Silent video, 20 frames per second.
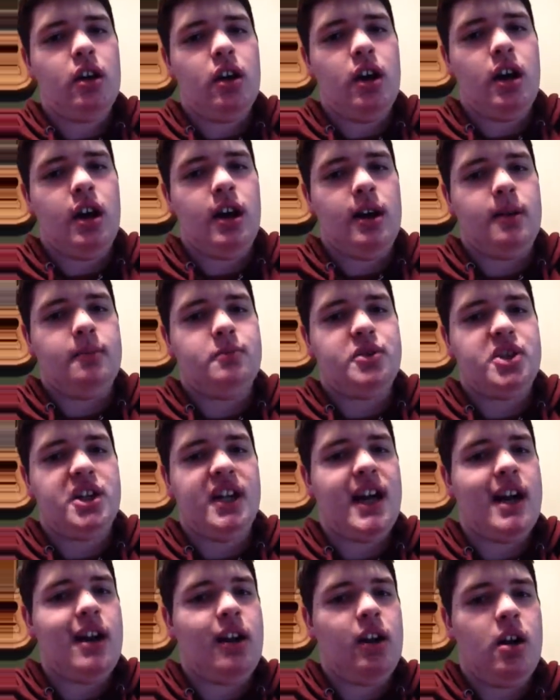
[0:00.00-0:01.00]
um, she
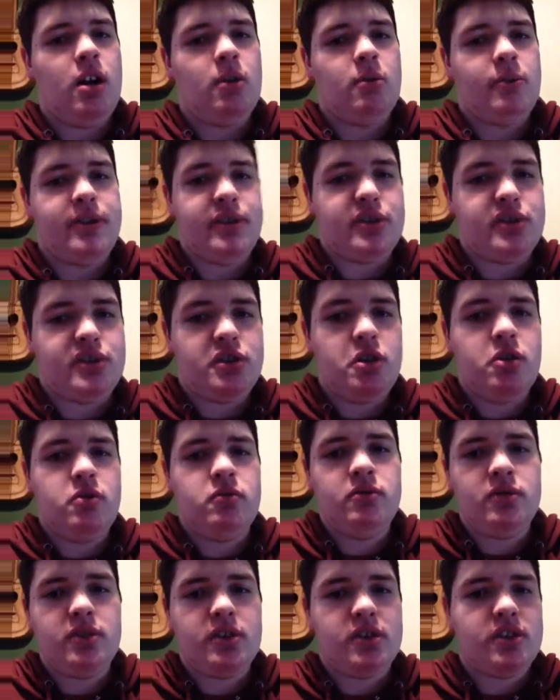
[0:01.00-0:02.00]
got along with the
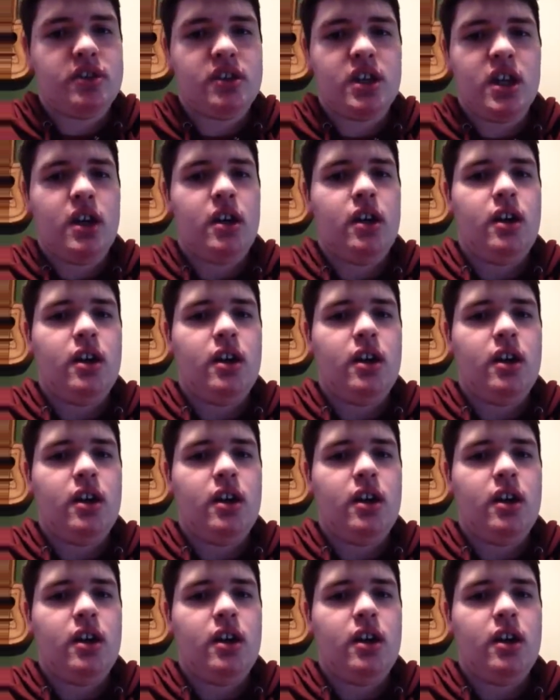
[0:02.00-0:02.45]
students.